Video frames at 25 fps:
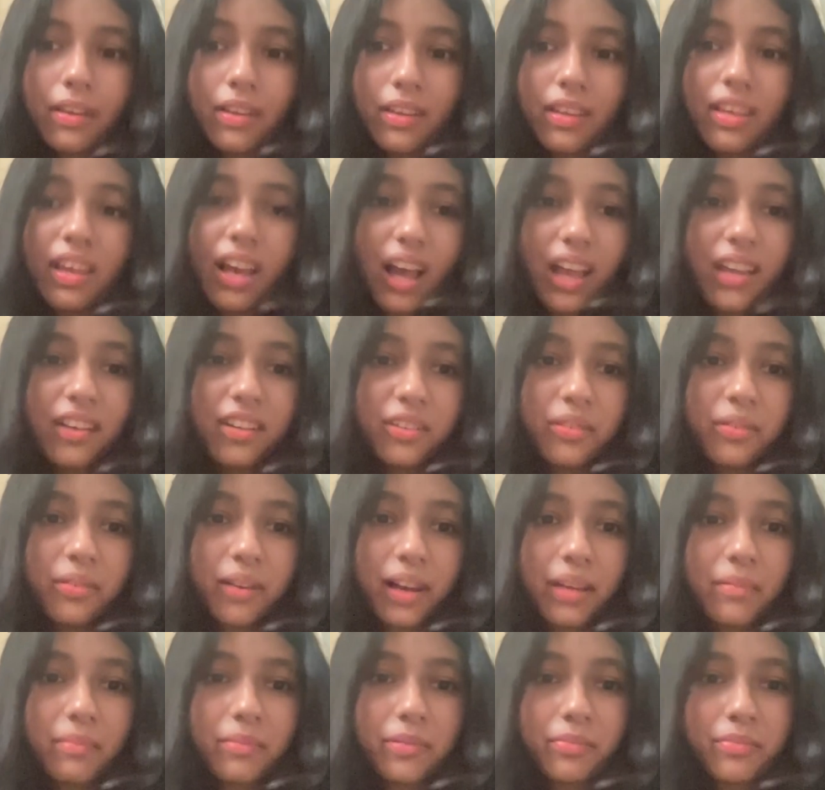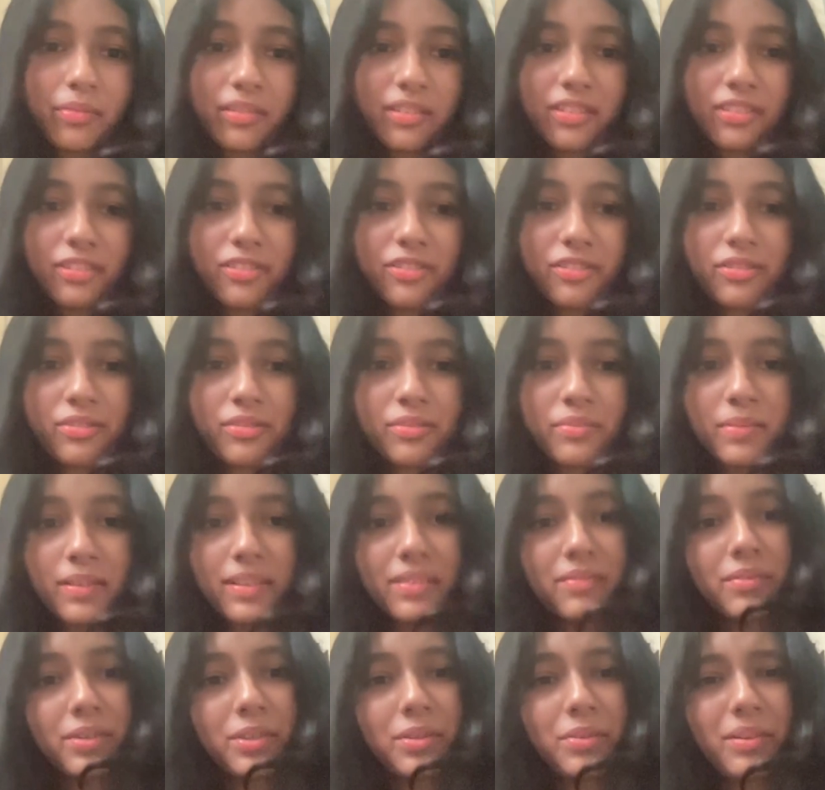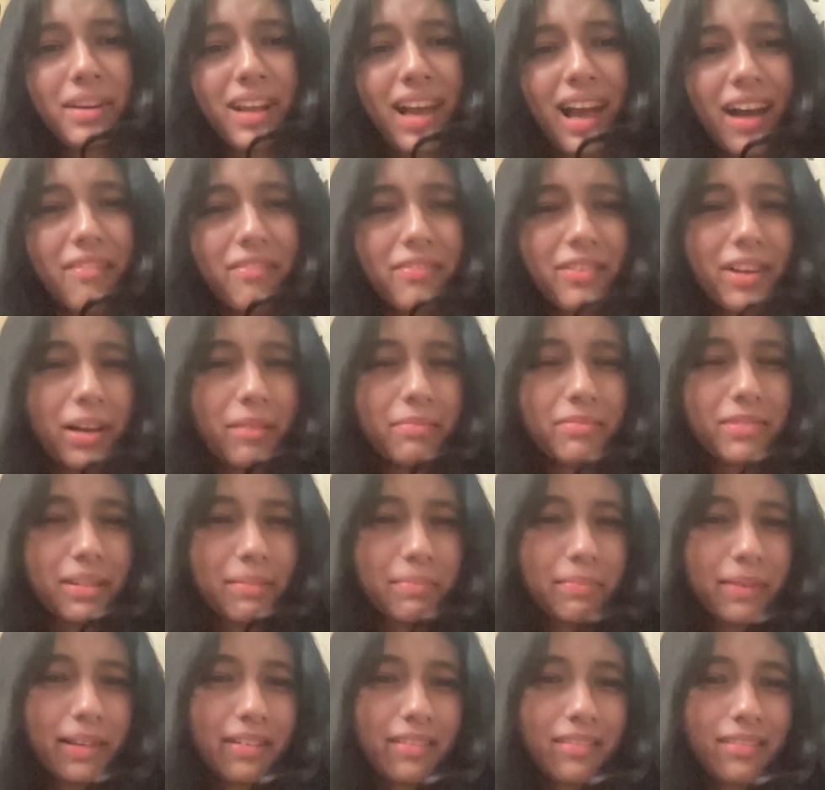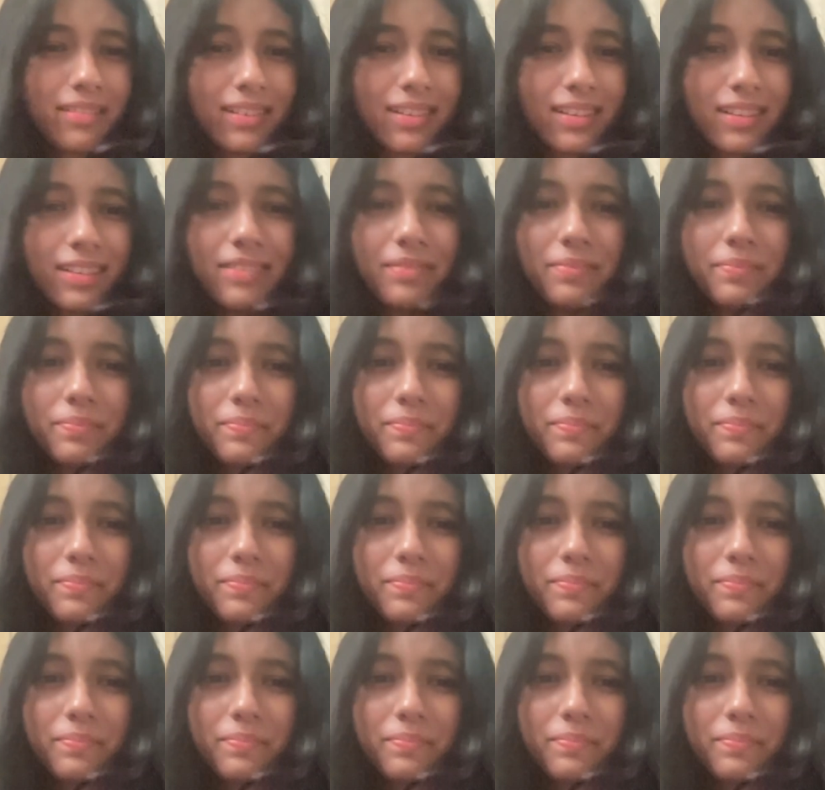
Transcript: Yeah, I know I'm British too, but we don't have clubs apparently.